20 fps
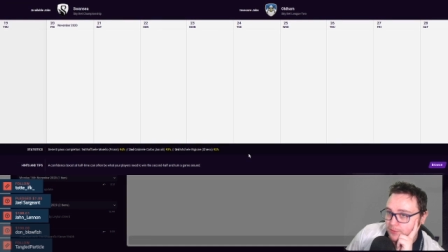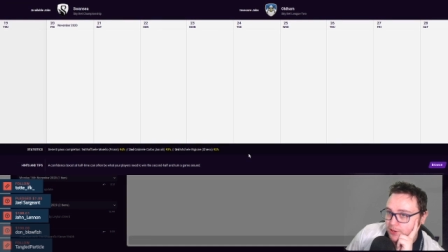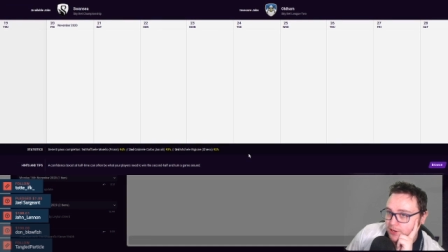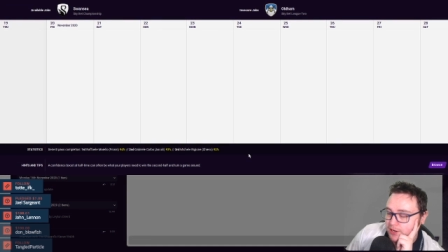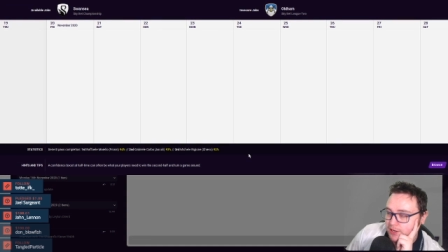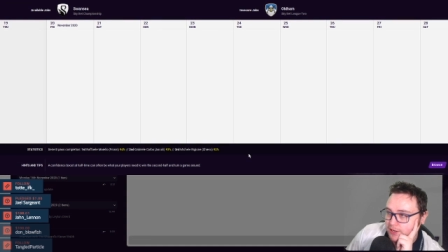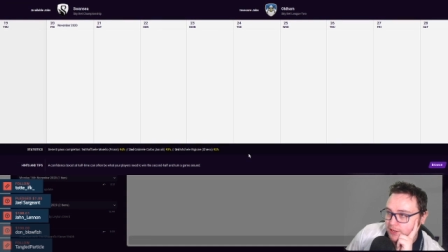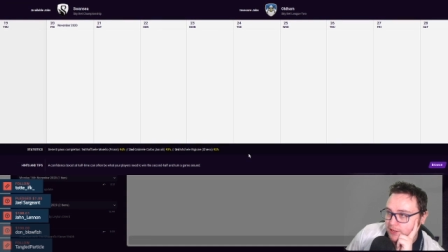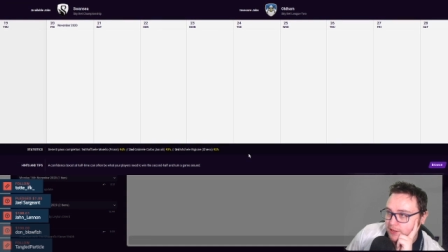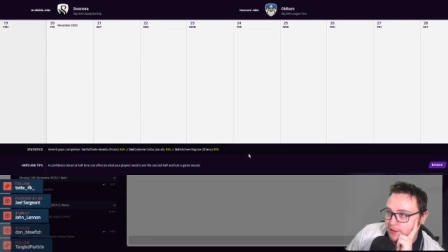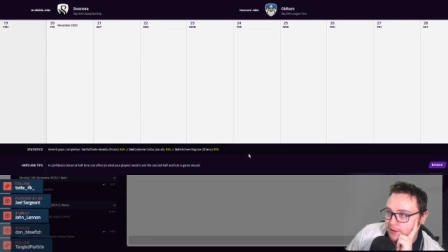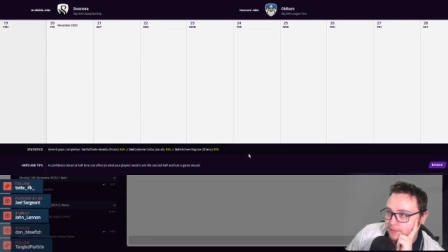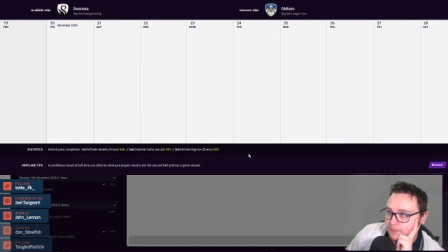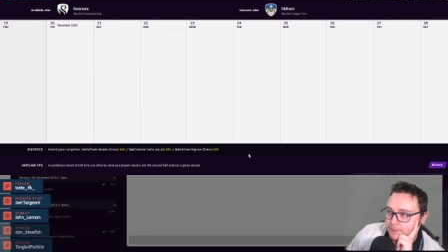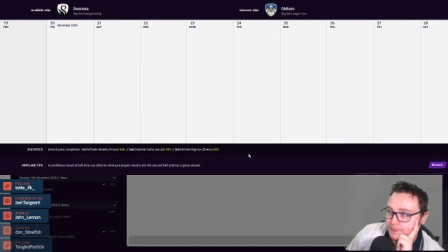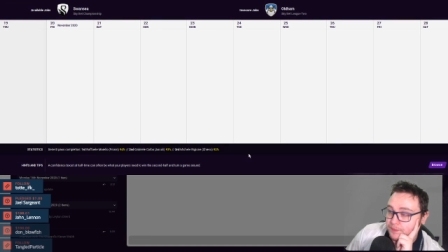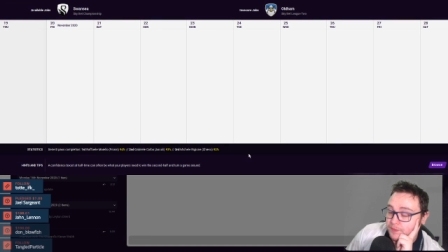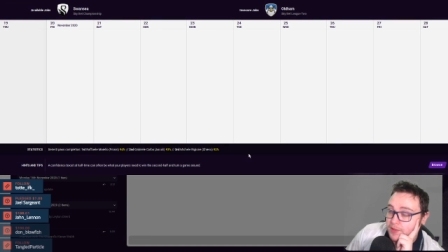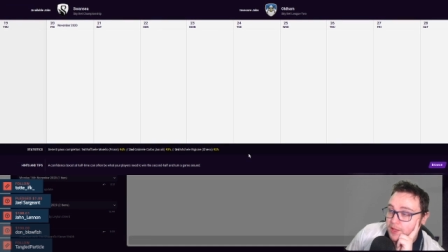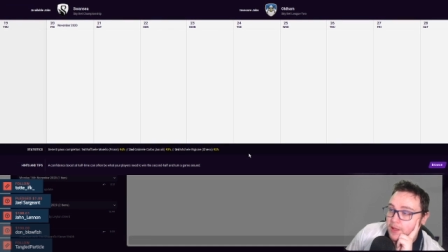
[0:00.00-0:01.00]
We're going to,
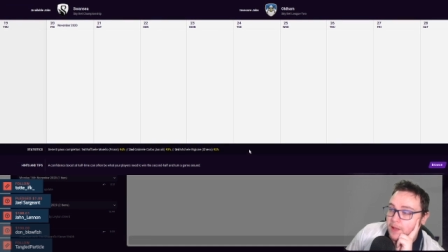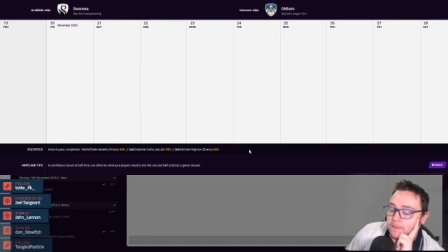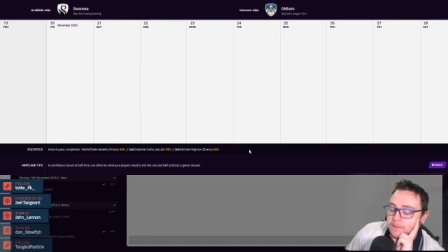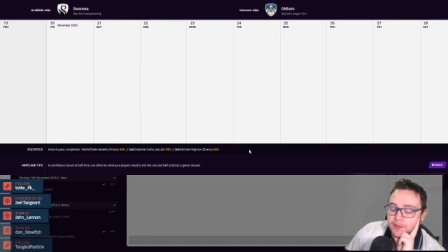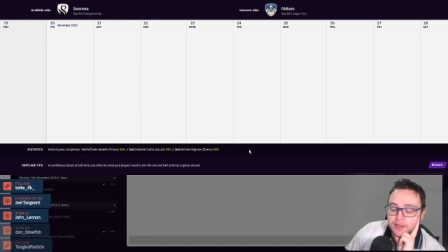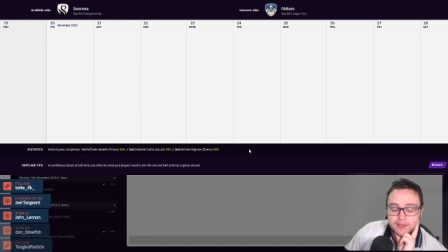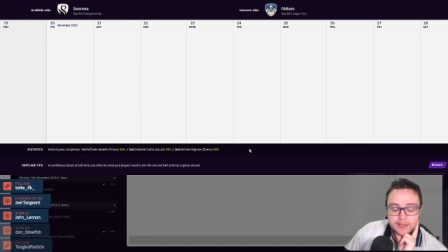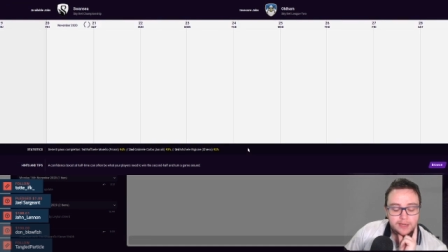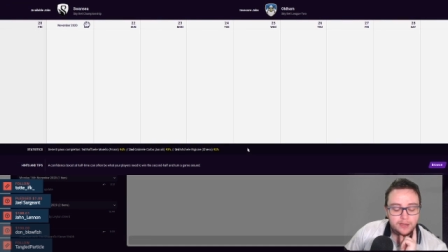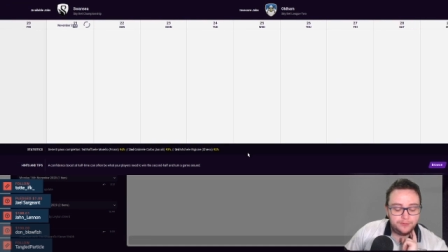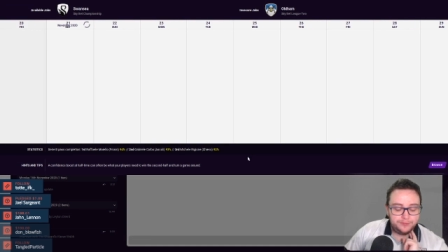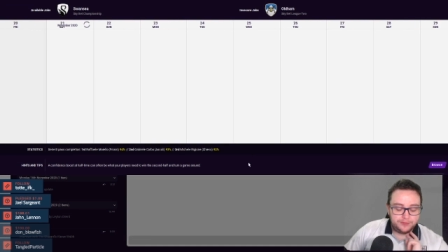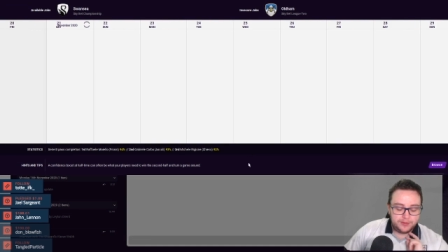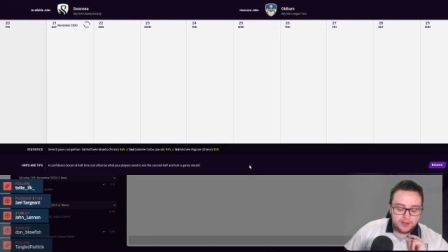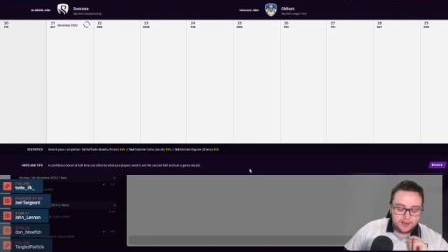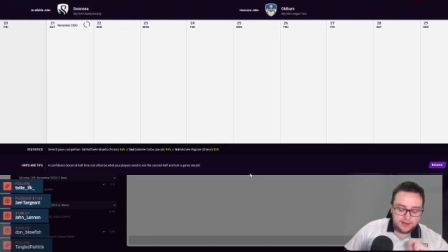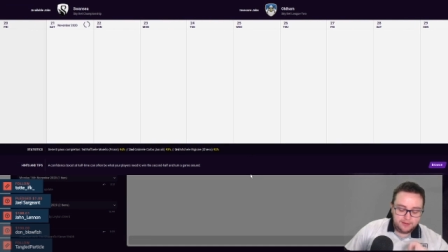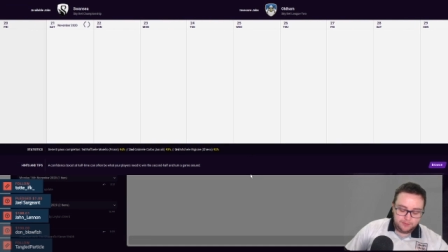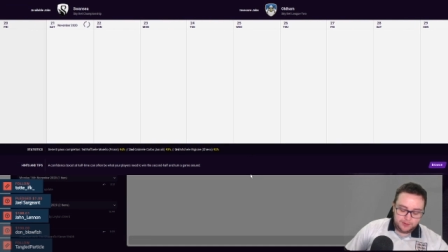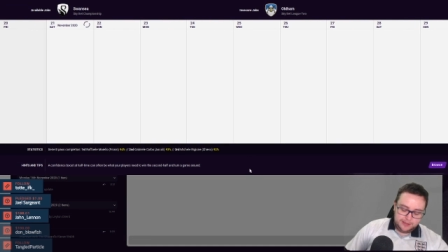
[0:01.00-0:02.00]
building off
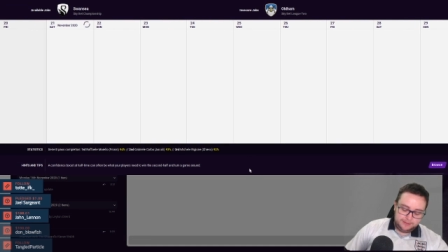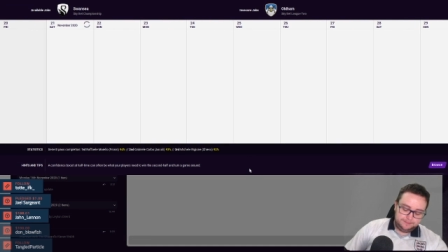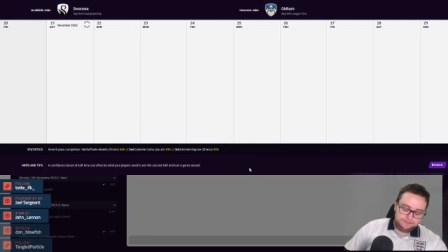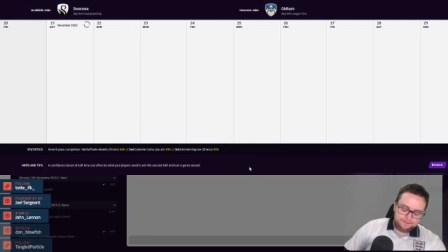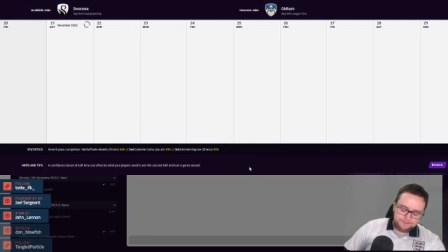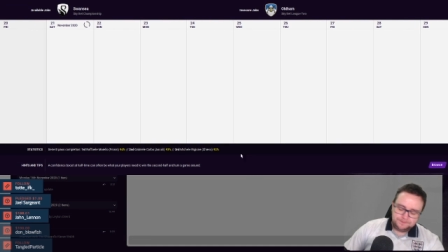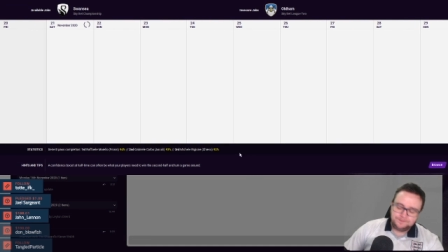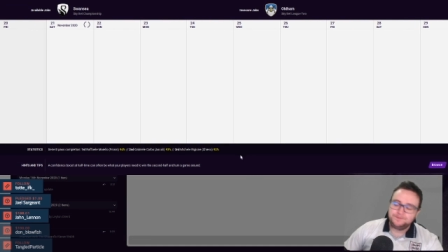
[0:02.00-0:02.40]
the, well,